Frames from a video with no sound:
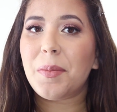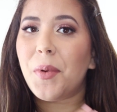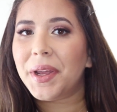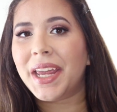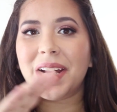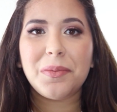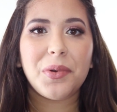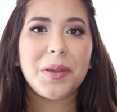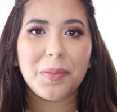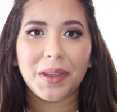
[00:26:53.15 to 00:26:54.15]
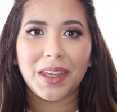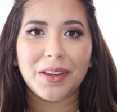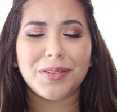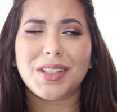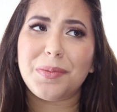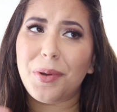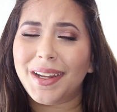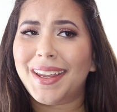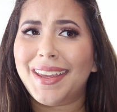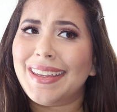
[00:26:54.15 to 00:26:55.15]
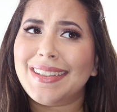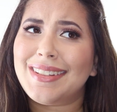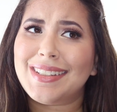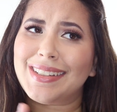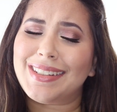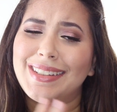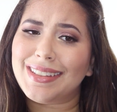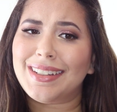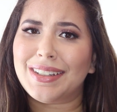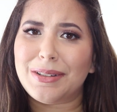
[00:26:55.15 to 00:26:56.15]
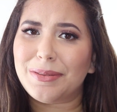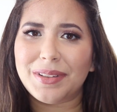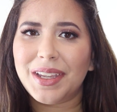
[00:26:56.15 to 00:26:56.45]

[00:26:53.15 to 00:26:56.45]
point A to point B, which point A is just, you know,